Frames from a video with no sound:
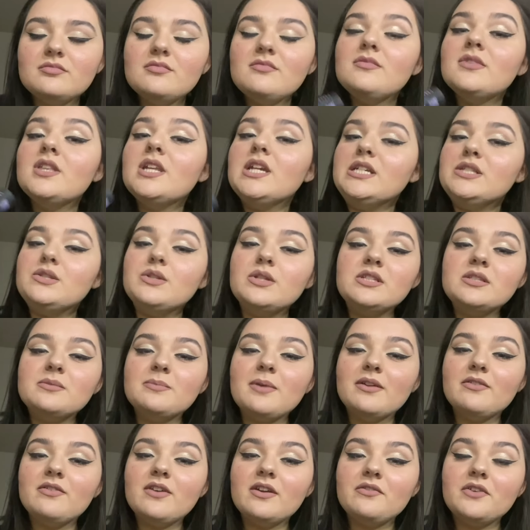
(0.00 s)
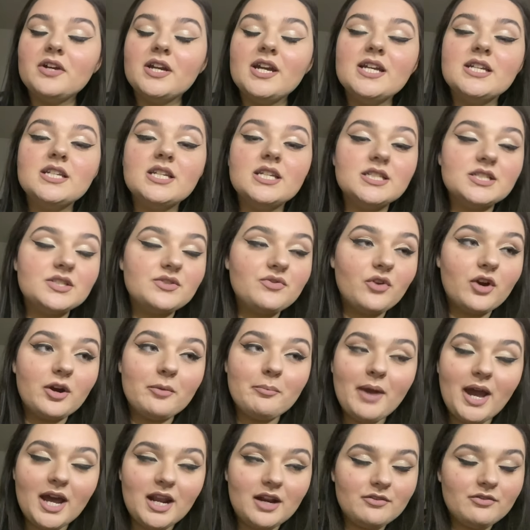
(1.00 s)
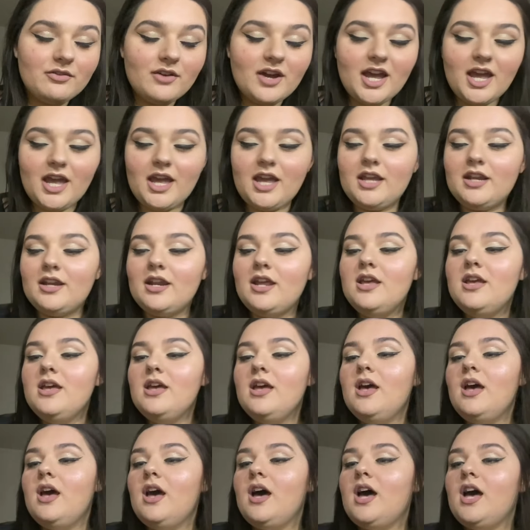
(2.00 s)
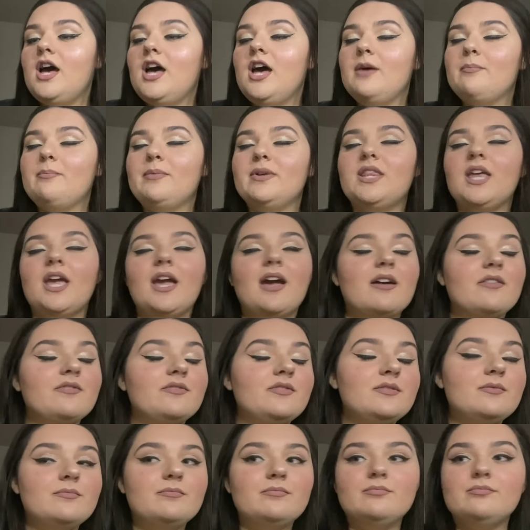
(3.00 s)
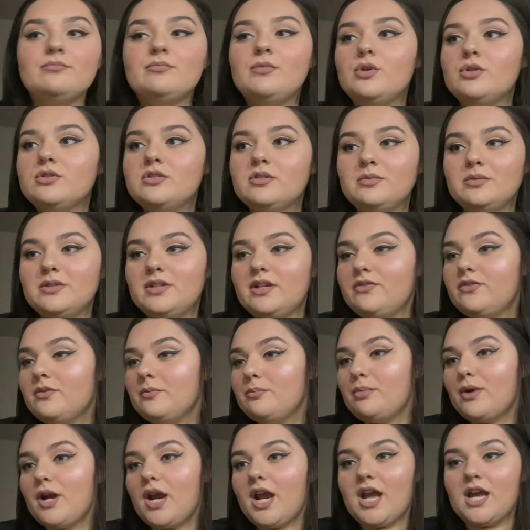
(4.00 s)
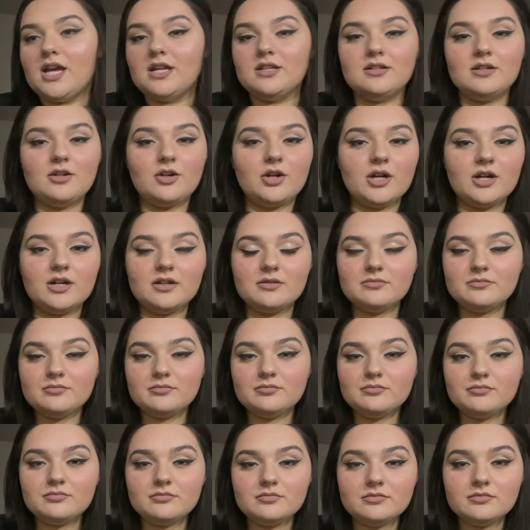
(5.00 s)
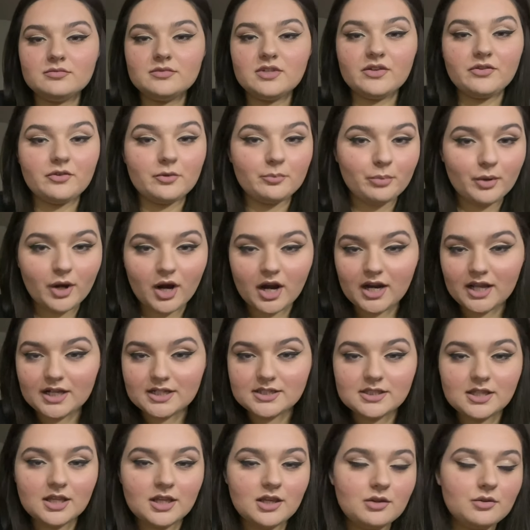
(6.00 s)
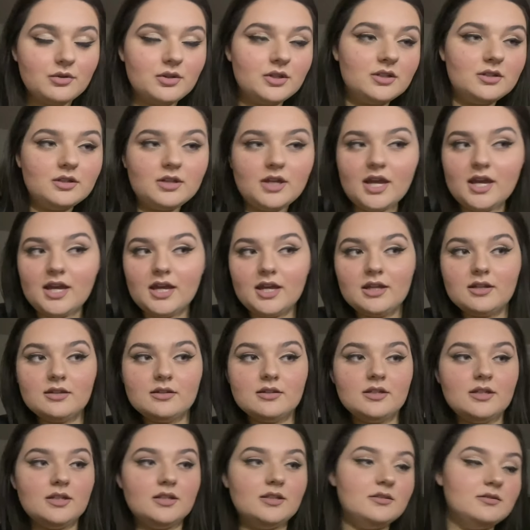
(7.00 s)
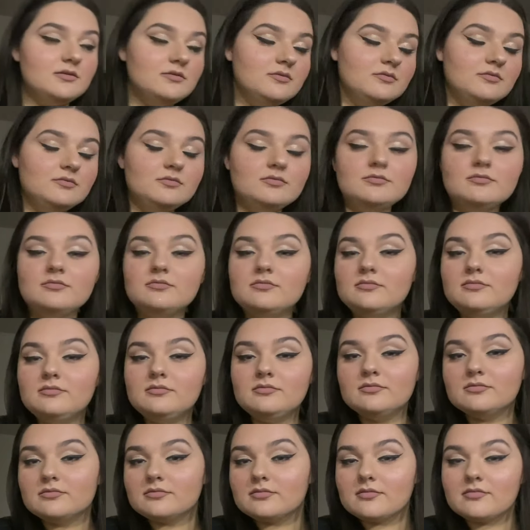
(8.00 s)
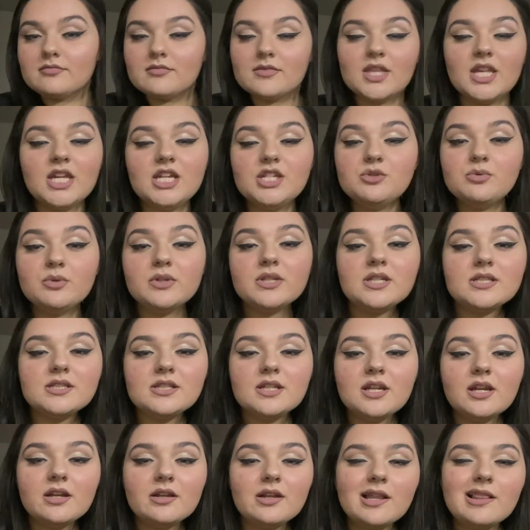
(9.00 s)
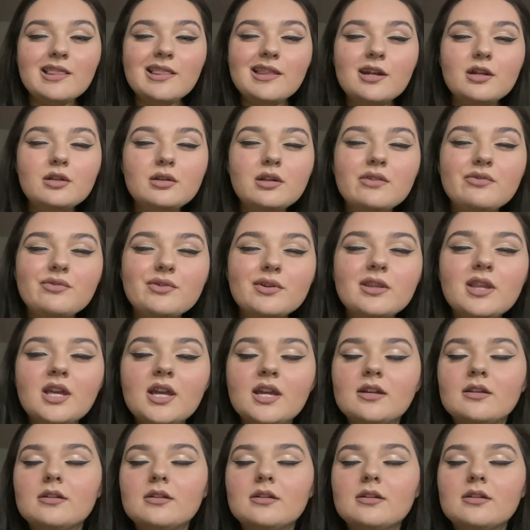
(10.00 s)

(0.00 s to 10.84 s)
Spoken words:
This one's my favorite. It is for mattifying, but they have multiple different brand or different products that you can get, and each one does a little different thing.